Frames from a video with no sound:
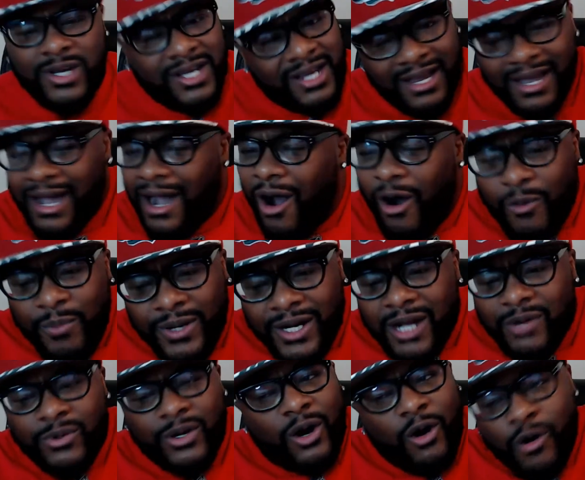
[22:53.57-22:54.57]
I open up
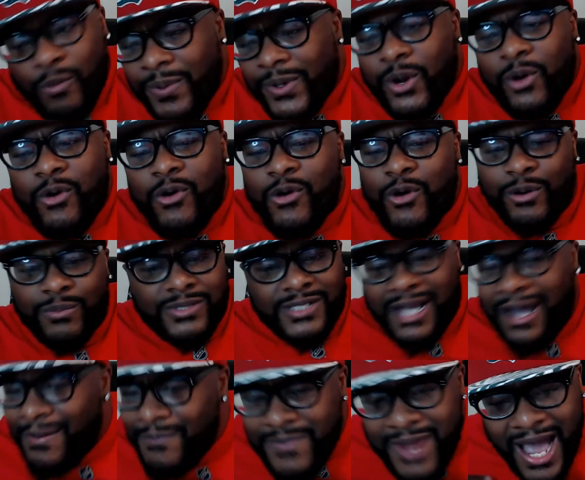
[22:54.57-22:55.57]
with open arms. I'm
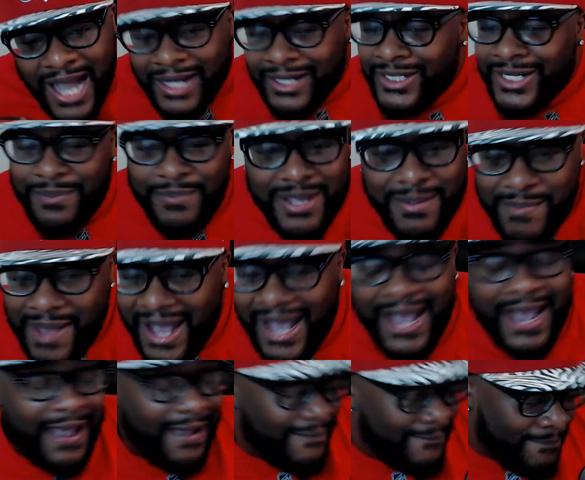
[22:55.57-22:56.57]
not gonna be mad.
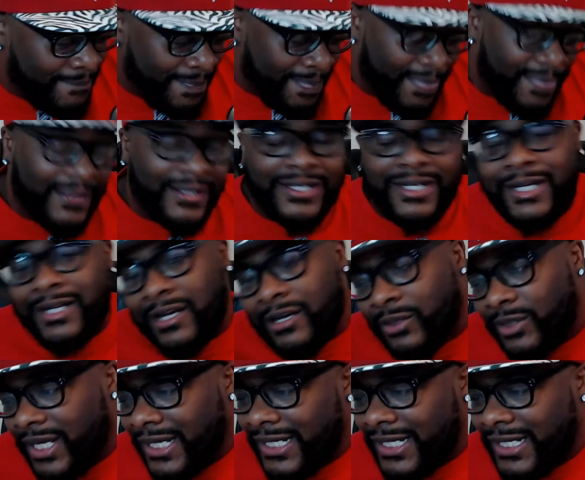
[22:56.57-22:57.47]
You know, like I